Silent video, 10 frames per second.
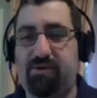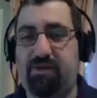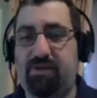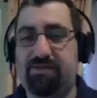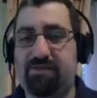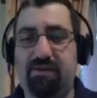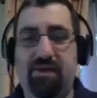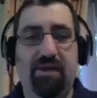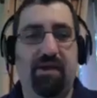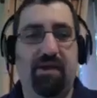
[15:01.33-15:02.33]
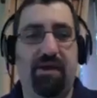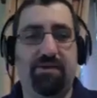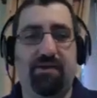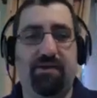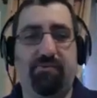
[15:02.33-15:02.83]
class. And
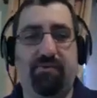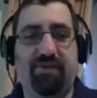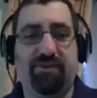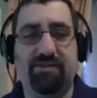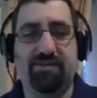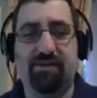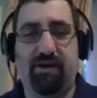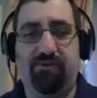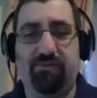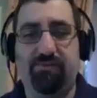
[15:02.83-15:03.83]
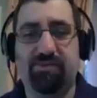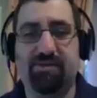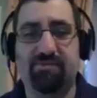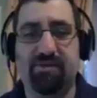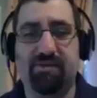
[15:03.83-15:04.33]
we've got the style,
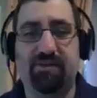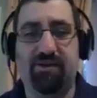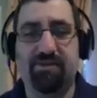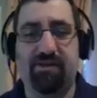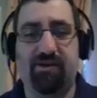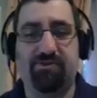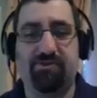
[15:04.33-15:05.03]
some inline styles right